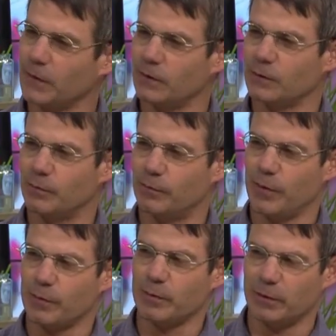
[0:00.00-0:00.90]
you
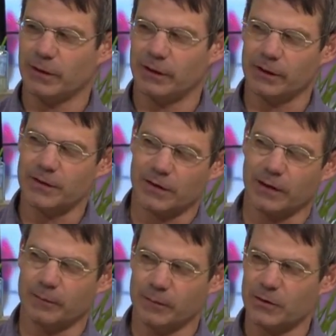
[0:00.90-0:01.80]
probably get
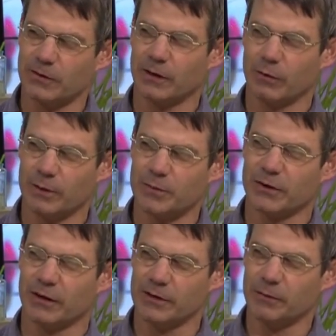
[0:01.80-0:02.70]
um, to their
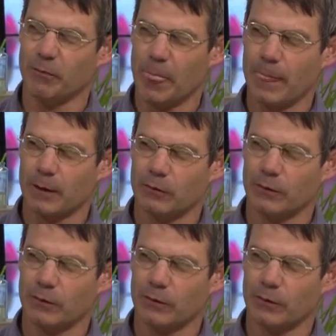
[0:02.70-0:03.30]
website. Oh, okay.